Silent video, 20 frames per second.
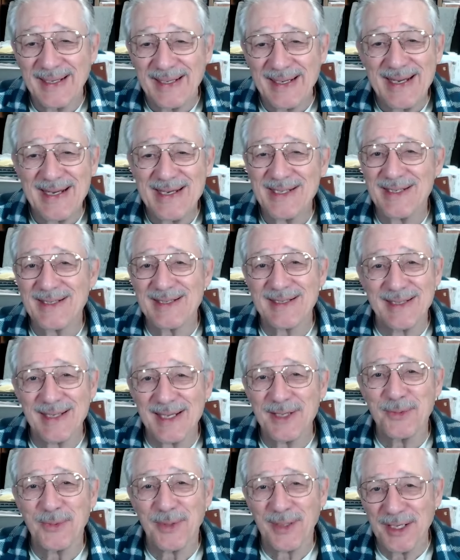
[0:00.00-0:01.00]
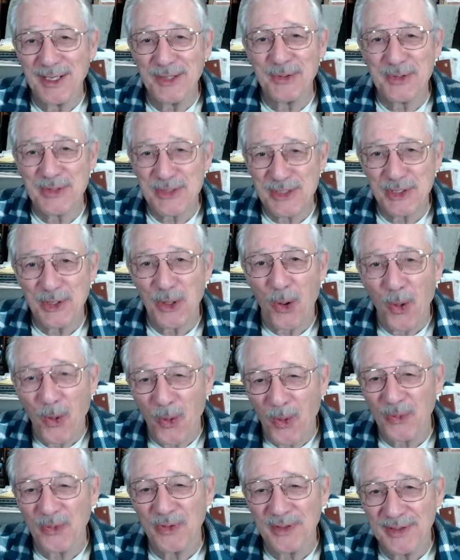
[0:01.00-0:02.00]
He just did what he was
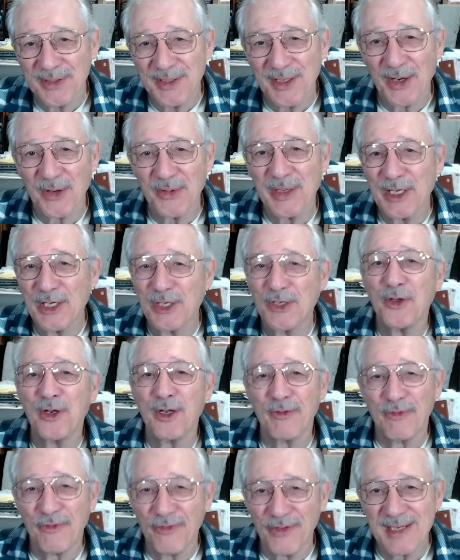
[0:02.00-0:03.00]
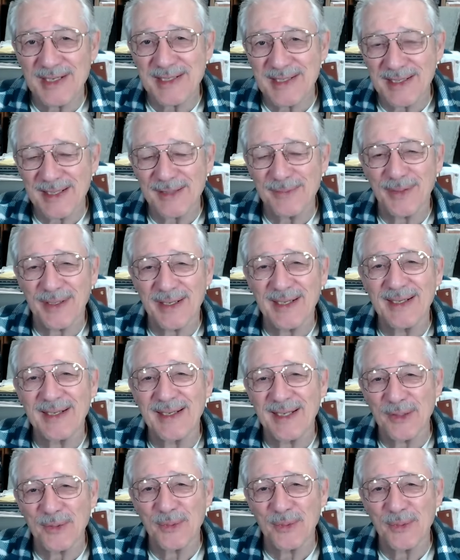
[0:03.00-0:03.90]
told. You know, he could have fixed it, but he did